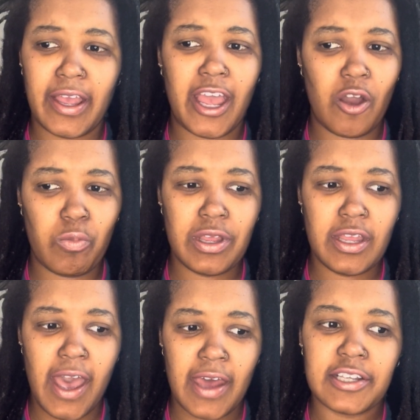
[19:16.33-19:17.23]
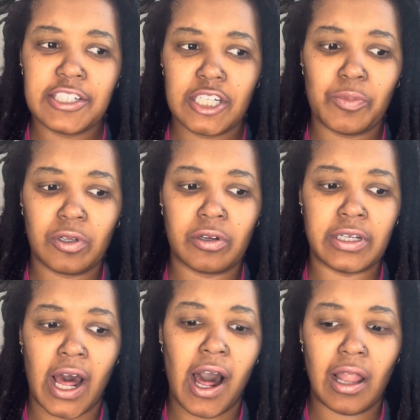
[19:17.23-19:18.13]
and we had a similar
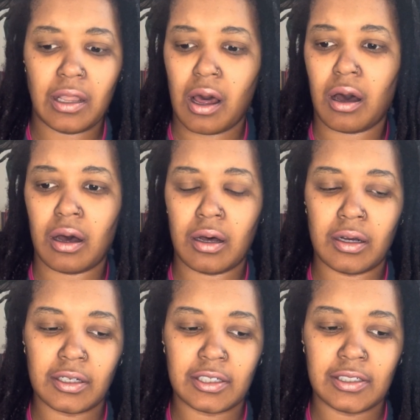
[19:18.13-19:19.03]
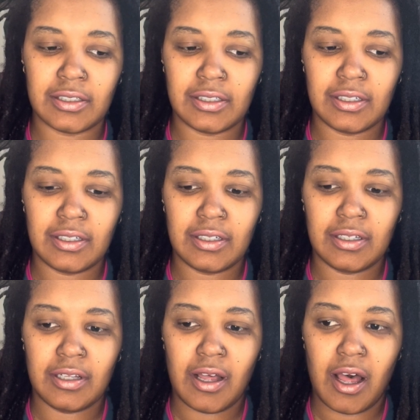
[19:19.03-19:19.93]
dialogue
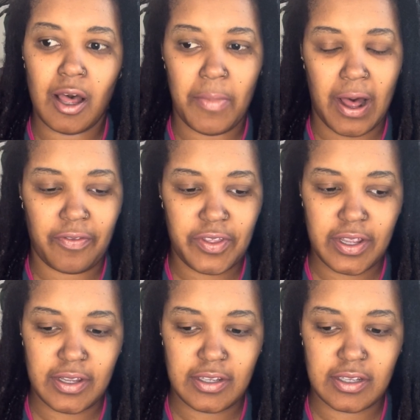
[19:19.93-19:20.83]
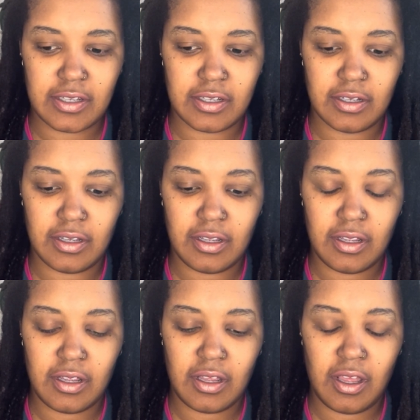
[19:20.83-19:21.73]
about this
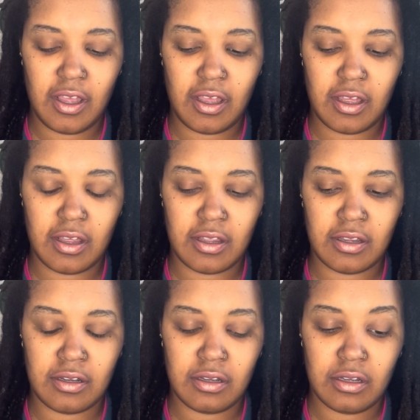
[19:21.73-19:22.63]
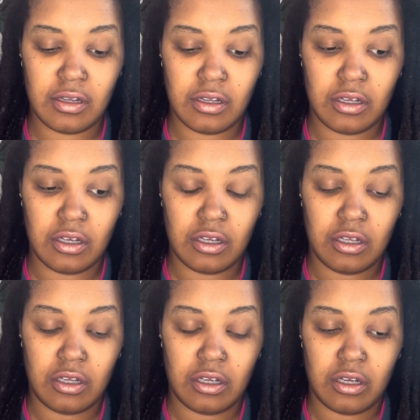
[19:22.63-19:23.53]
and
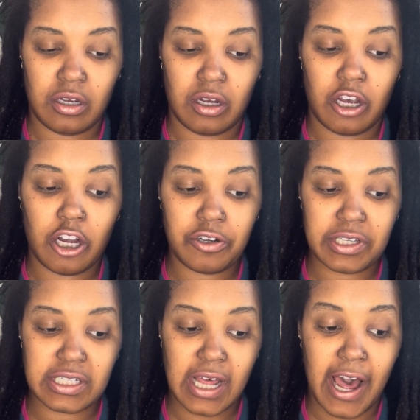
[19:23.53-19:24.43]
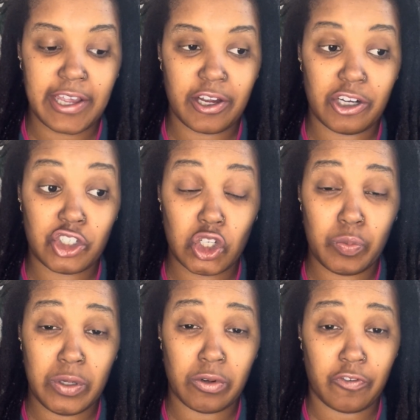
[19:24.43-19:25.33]
her desire to
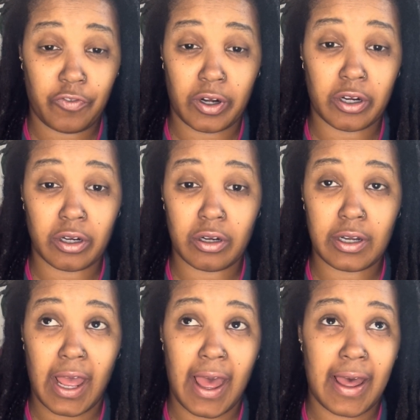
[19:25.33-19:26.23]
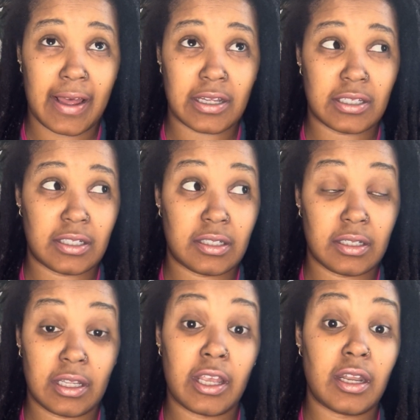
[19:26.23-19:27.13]
be referred as
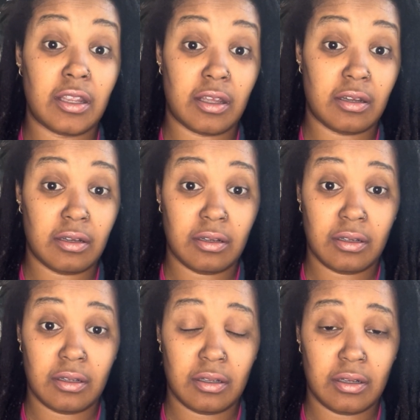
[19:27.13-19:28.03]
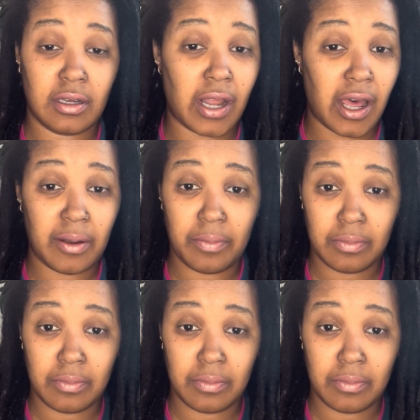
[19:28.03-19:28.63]
Kenyan, not